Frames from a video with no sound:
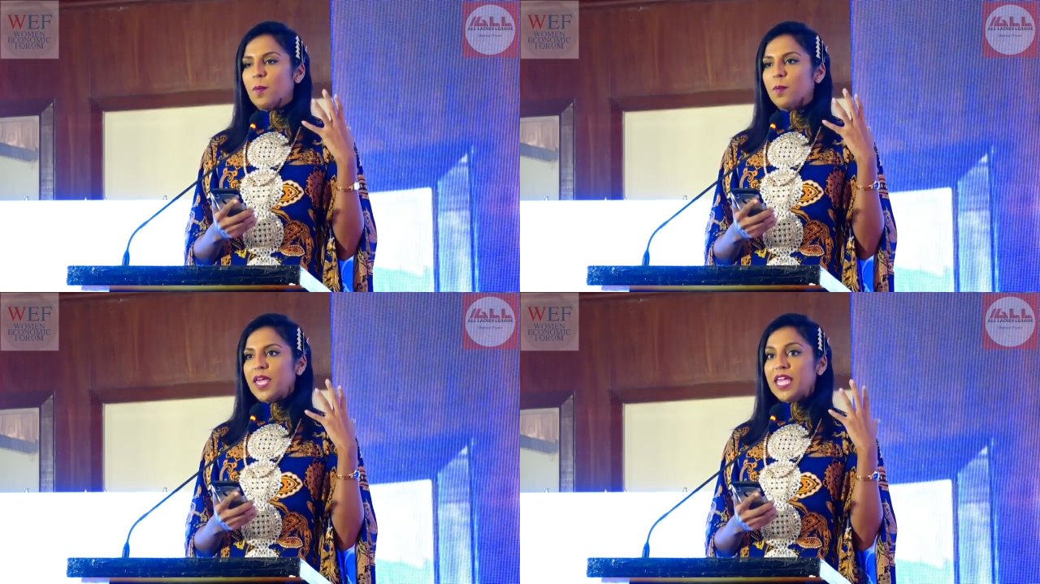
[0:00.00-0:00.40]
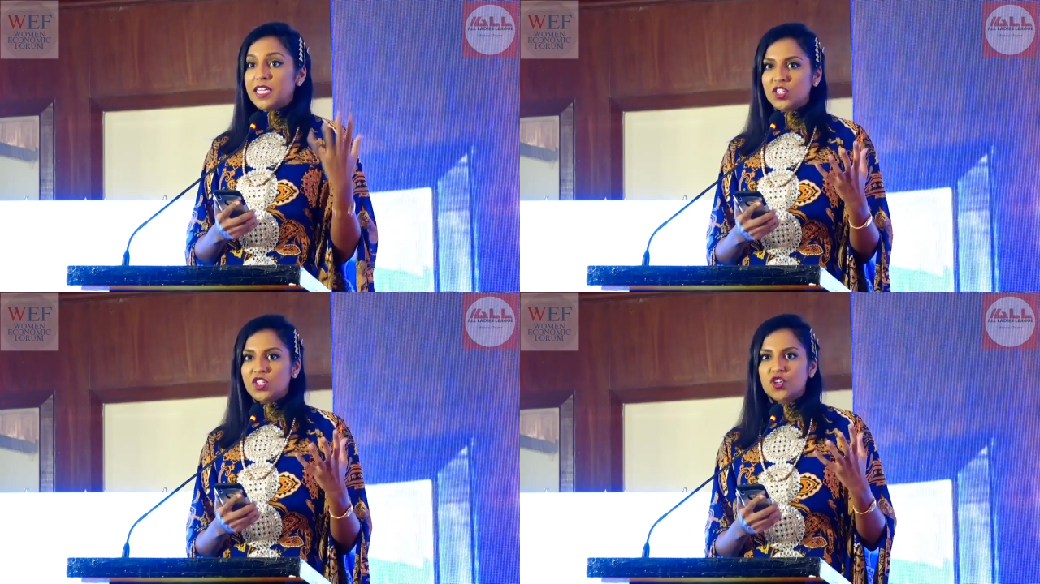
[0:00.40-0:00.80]

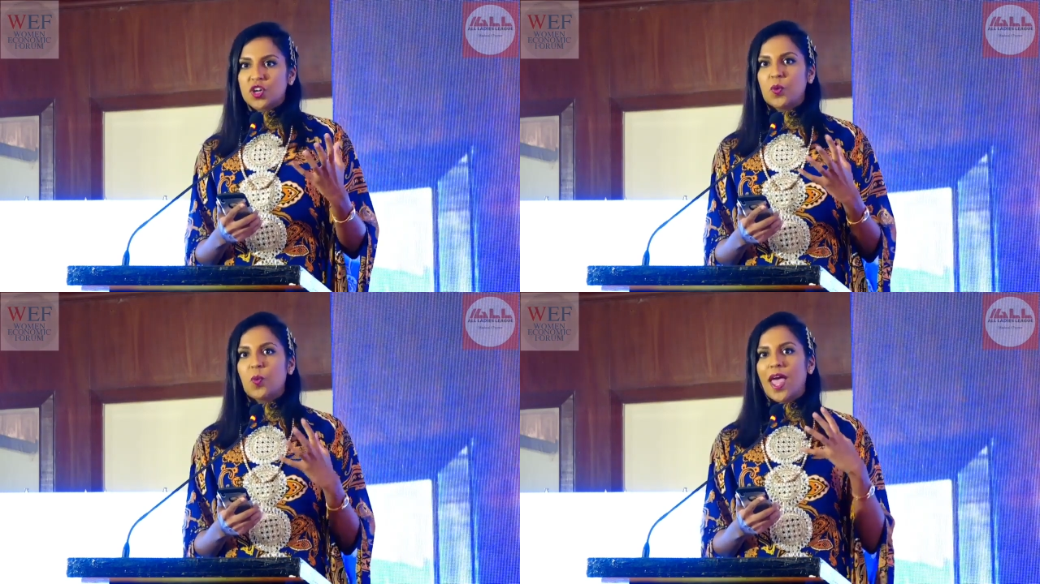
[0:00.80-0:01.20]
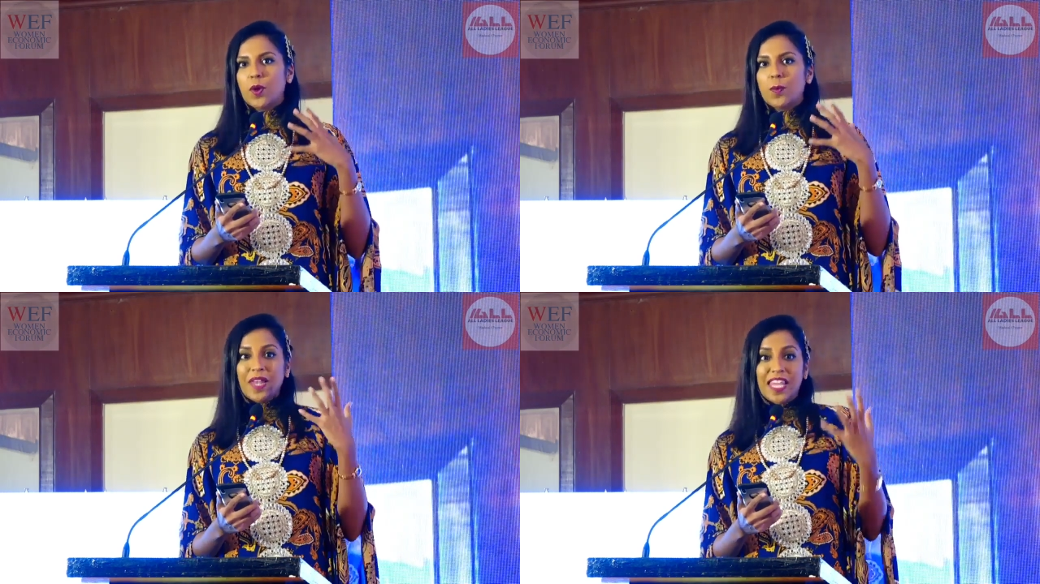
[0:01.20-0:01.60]
industry where we
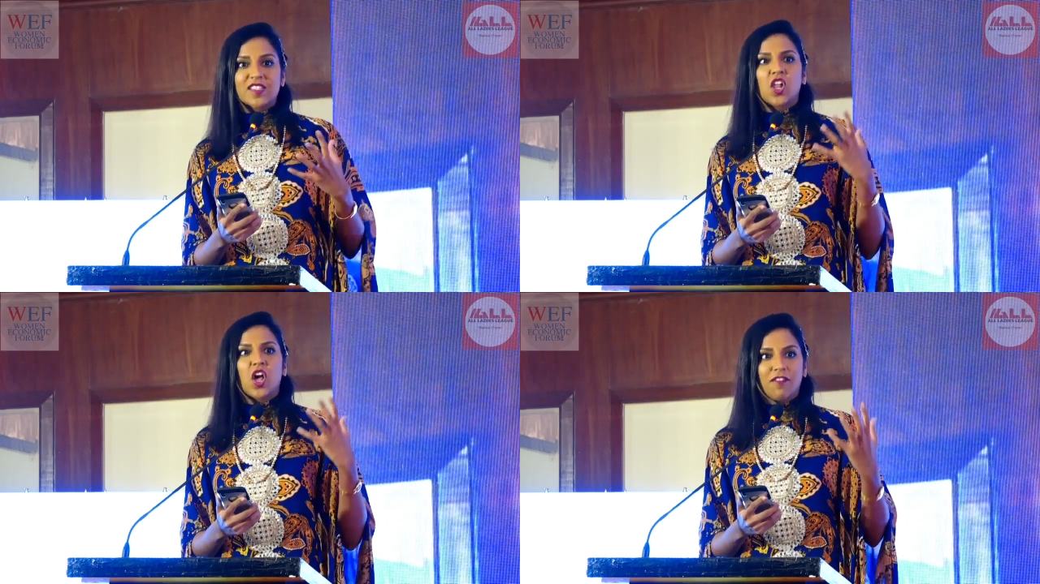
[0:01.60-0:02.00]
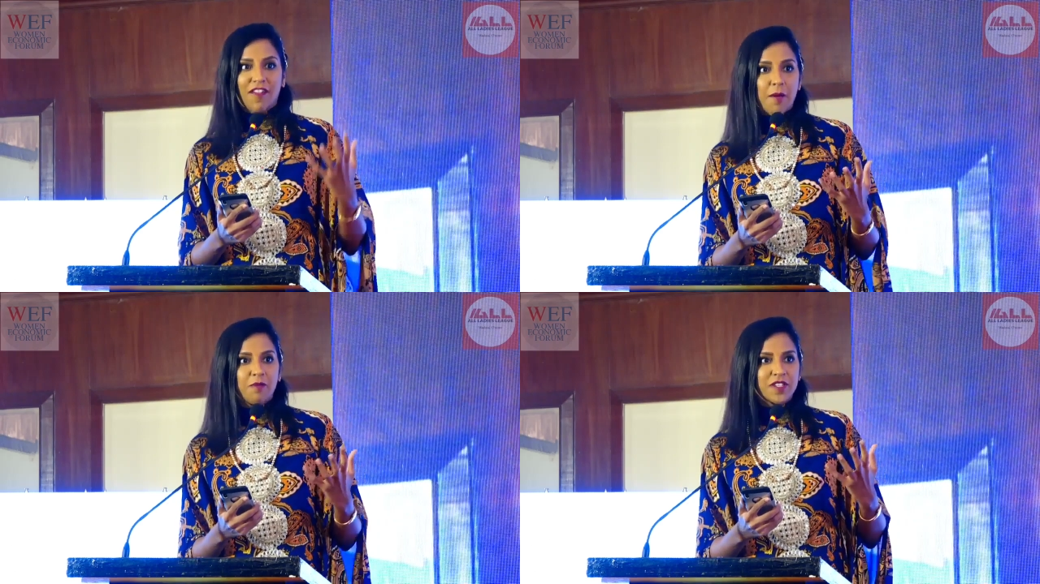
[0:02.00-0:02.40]
place a lot of
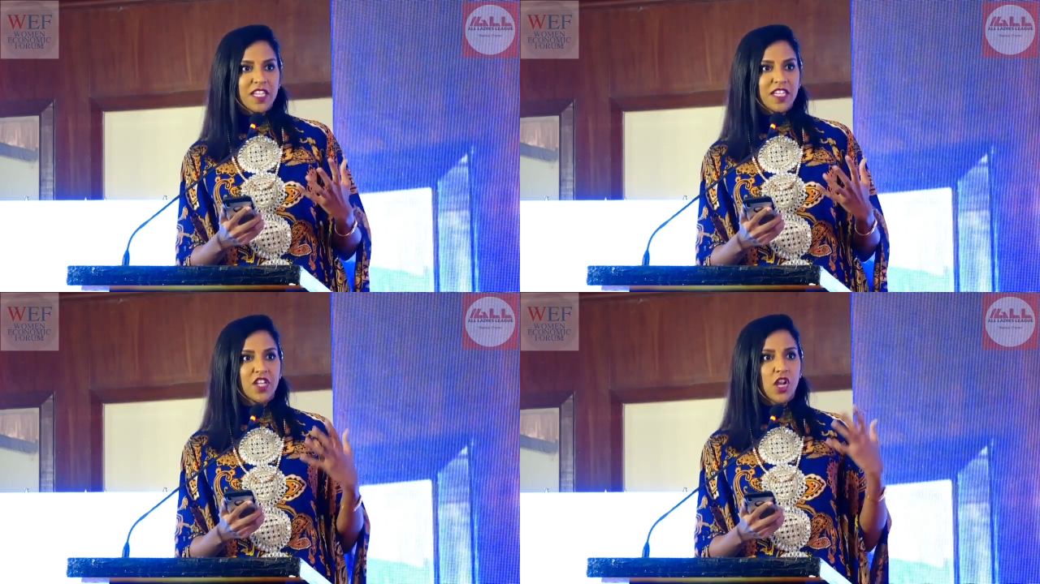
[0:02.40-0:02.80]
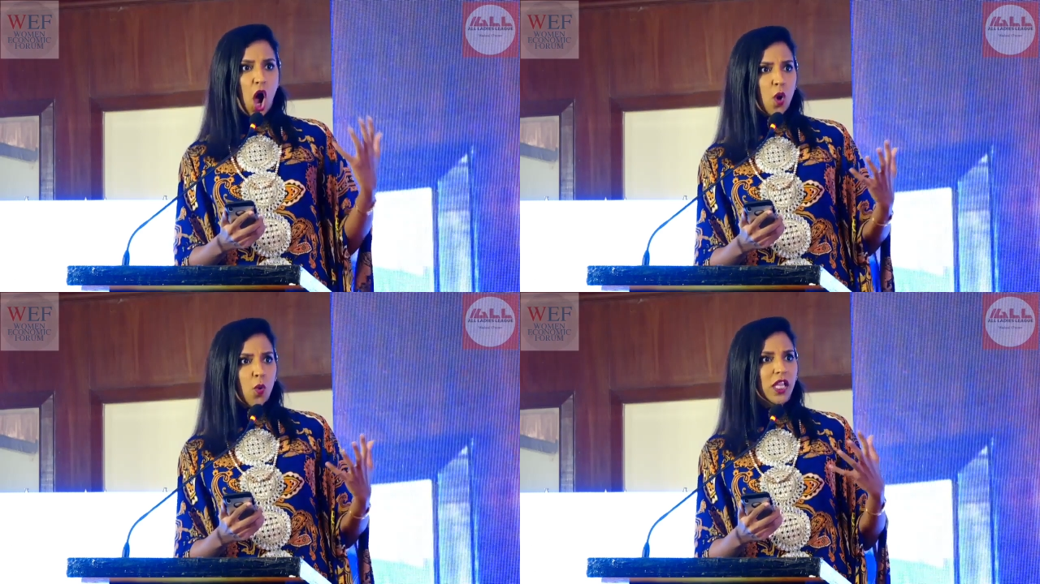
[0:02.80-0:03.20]
emphasis on
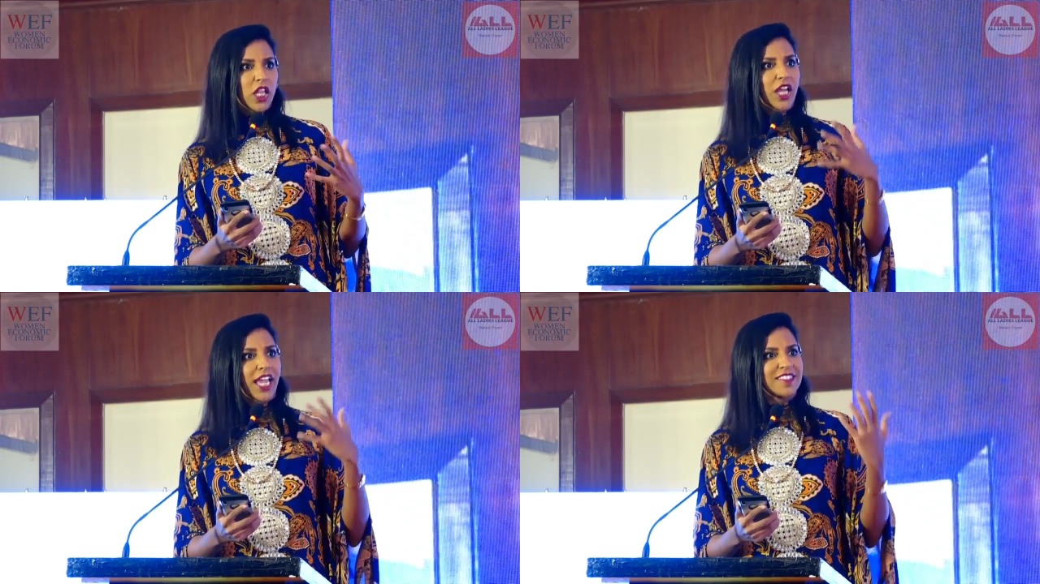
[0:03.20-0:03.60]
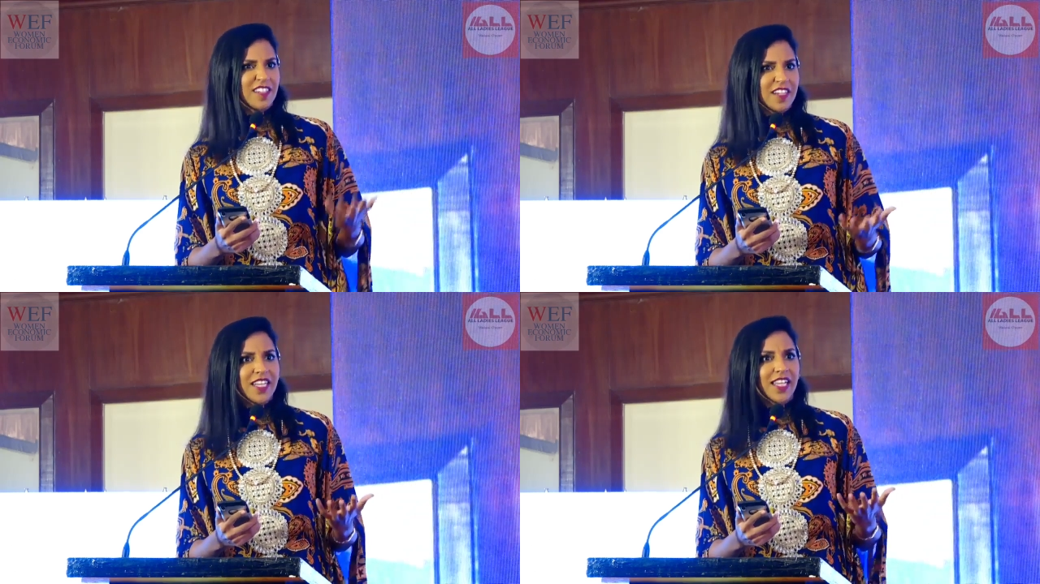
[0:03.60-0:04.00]
how we look
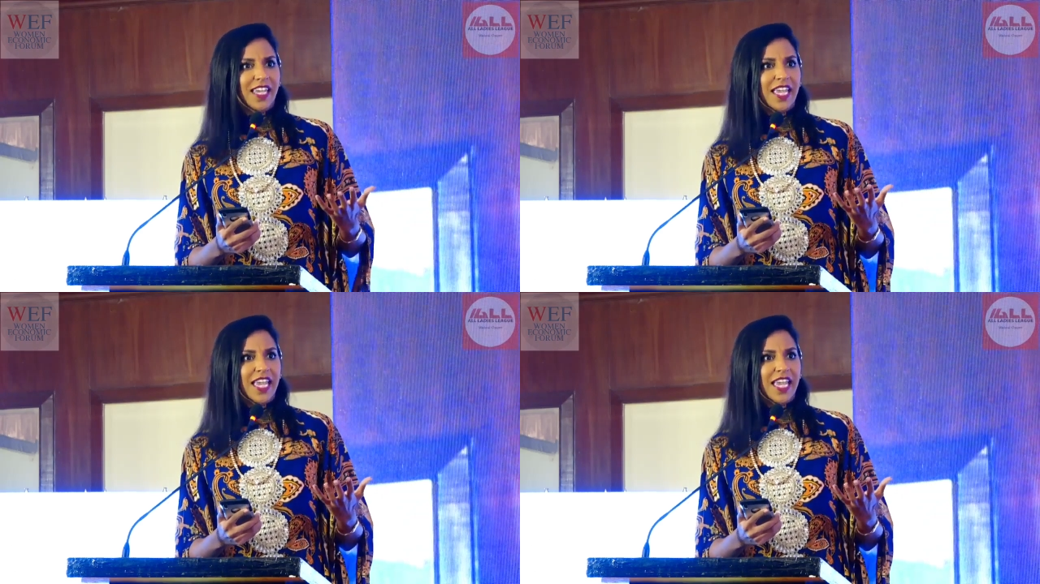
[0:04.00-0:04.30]
externally.